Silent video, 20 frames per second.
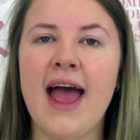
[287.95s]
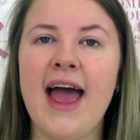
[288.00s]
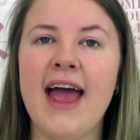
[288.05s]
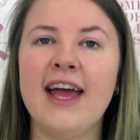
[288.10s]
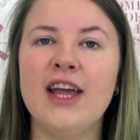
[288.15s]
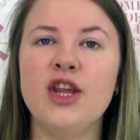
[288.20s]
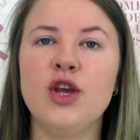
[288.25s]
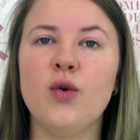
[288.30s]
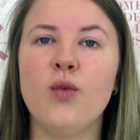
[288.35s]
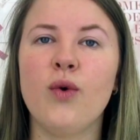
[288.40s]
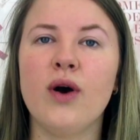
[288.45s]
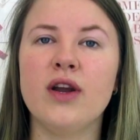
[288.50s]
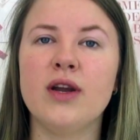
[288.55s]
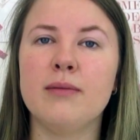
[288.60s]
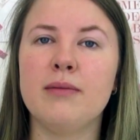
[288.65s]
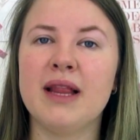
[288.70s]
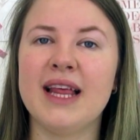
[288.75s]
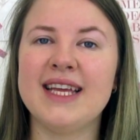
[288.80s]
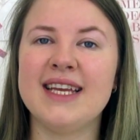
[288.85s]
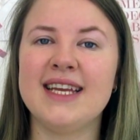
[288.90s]
and you want to
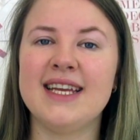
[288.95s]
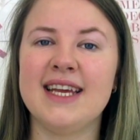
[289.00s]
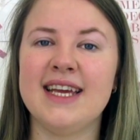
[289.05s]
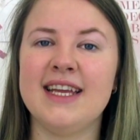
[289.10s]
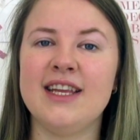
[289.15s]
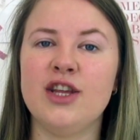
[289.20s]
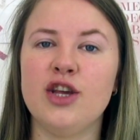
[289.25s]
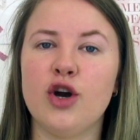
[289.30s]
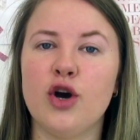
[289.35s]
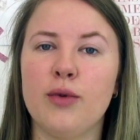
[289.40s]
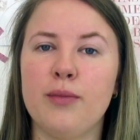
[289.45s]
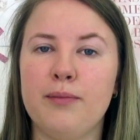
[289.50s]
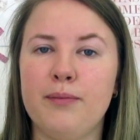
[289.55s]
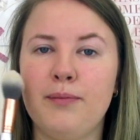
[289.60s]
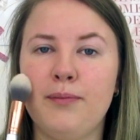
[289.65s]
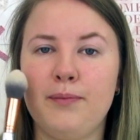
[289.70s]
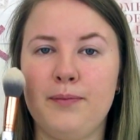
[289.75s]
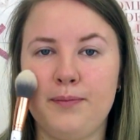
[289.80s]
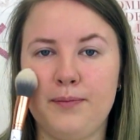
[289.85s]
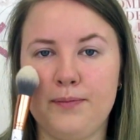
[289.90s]
blend it in your
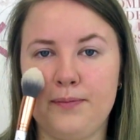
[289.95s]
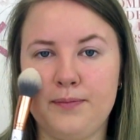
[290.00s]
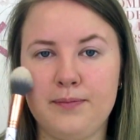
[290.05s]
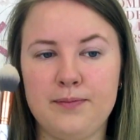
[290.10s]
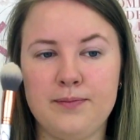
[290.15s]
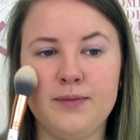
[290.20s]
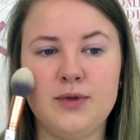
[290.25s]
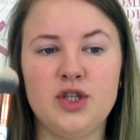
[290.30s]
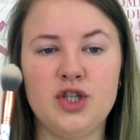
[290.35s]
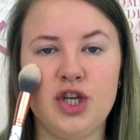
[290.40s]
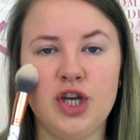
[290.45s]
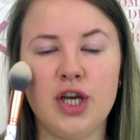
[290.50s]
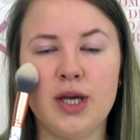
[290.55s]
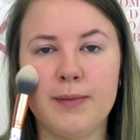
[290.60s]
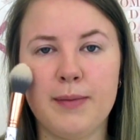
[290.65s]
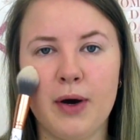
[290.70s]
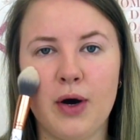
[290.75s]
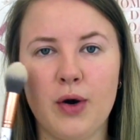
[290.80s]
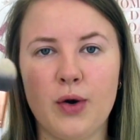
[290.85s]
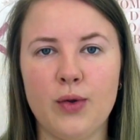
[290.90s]

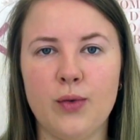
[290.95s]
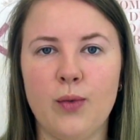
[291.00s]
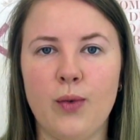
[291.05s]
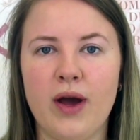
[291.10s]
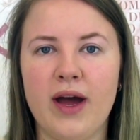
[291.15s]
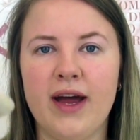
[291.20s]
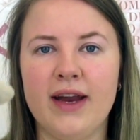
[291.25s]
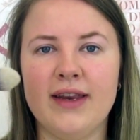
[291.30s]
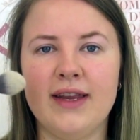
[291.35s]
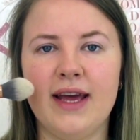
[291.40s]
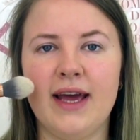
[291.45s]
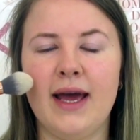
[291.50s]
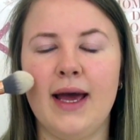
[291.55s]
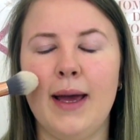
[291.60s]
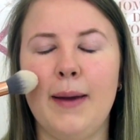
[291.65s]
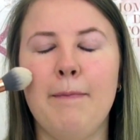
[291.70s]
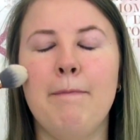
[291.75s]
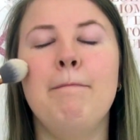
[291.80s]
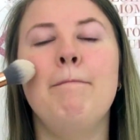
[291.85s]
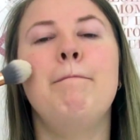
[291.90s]
cheekbone where
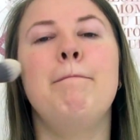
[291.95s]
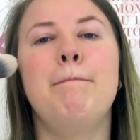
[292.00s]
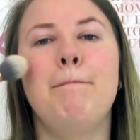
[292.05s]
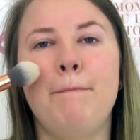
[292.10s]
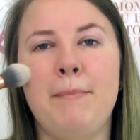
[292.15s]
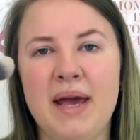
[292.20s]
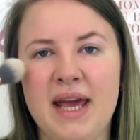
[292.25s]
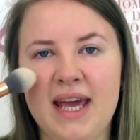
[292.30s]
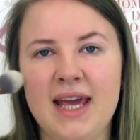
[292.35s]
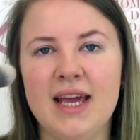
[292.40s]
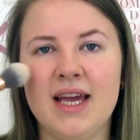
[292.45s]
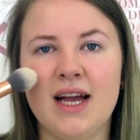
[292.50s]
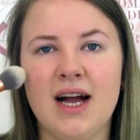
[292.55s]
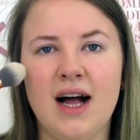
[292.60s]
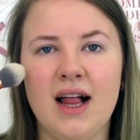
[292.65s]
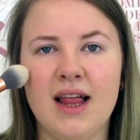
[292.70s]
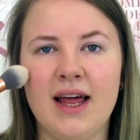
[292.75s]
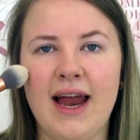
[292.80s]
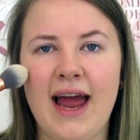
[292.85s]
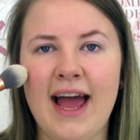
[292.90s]
the pink
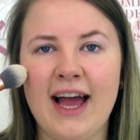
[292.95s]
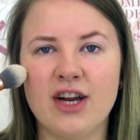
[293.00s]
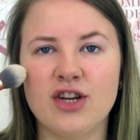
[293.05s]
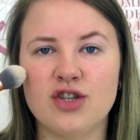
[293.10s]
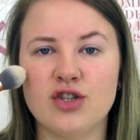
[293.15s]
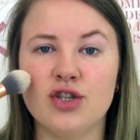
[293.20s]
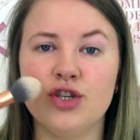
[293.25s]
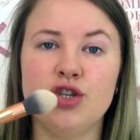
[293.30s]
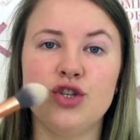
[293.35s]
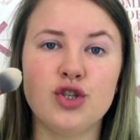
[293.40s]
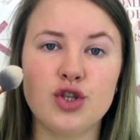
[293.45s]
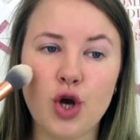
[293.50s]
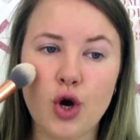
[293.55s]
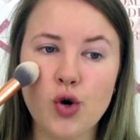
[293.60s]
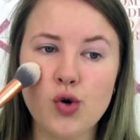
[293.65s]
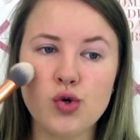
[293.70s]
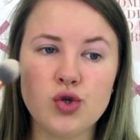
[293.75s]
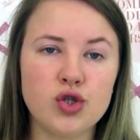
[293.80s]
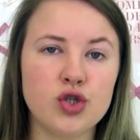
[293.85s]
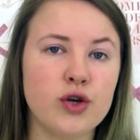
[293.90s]
color actually
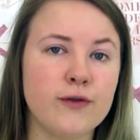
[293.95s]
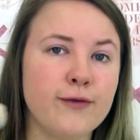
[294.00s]
shows.